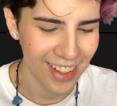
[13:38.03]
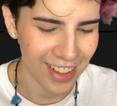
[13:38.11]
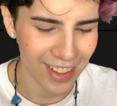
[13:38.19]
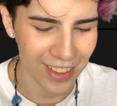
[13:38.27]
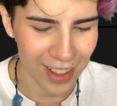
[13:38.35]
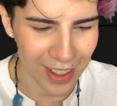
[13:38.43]

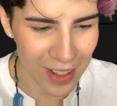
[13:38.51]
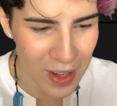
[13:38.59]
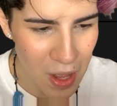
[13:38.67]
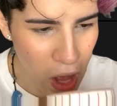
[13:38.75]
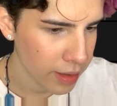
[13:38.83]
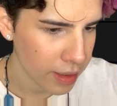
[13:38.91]
Okay,
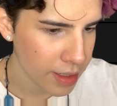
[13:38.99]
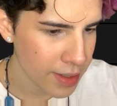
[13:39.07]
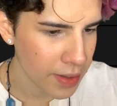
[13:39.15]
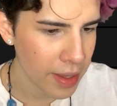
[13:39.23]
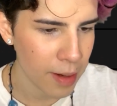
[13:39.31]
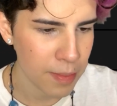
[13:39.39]
let's do
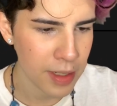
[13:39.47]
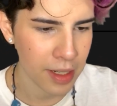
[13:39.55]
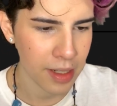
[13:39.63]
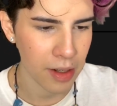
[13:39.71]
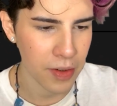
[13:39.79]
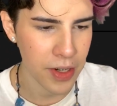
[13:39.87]
the upside
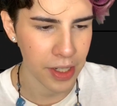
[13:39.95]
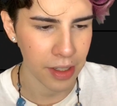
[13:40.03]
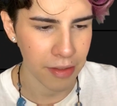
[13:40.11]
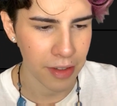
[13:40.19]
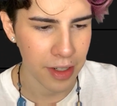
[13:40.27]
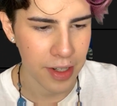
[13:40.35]
down
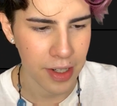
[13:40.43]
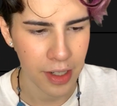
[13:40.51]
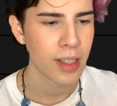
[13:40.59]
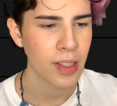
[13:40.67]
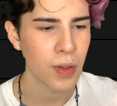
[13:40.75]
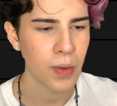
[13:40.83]
jellyfish.
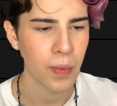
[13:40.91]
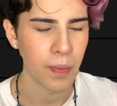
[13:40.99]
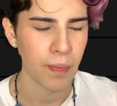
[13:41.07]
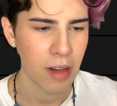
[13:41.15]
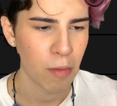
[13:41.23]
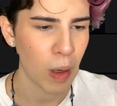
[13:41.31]
So,
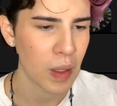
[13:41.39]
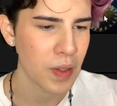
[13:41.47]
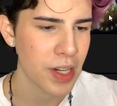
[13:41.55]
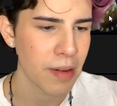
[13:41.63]
while she